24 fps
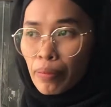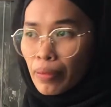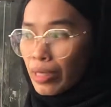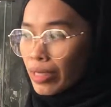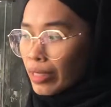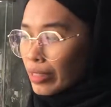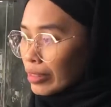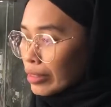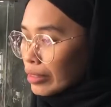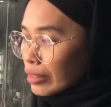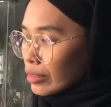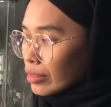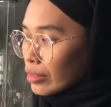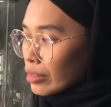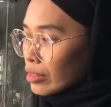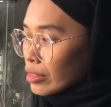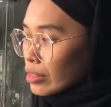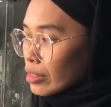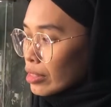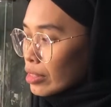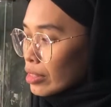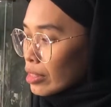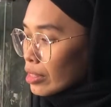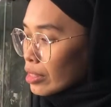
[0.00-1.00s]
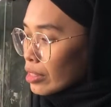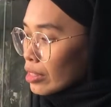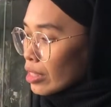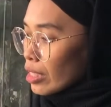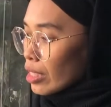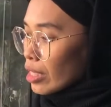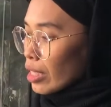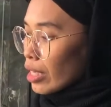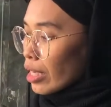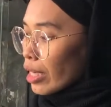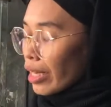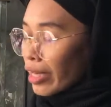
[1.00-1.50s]
plants,
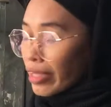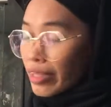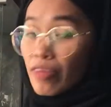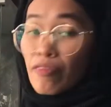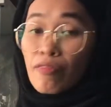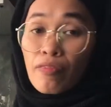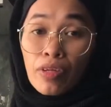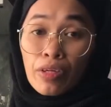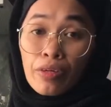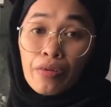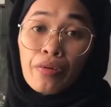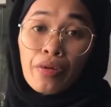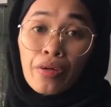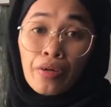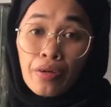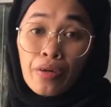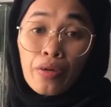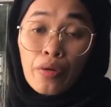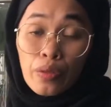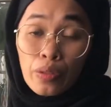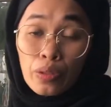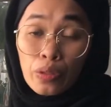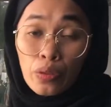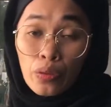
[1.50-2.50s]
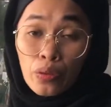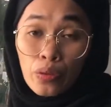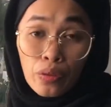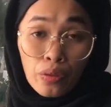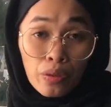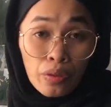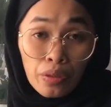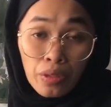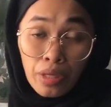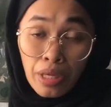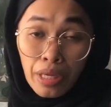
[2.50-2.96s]
I think Philodendron also